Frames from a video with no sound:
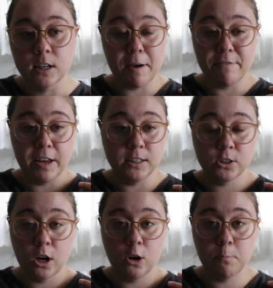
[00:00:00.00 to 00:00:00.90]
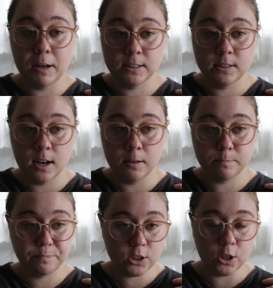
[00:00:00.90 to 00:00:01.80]
My veins got all messed
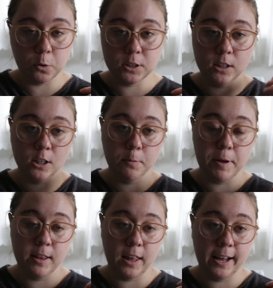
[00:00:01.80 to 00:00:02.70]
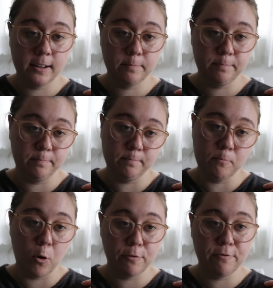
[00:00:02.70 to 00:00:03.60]
up. So it's a little bit
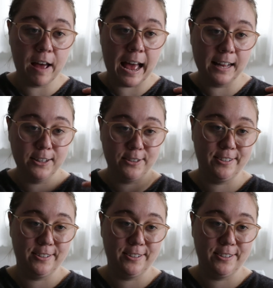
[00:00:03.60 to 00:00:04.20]
more fat.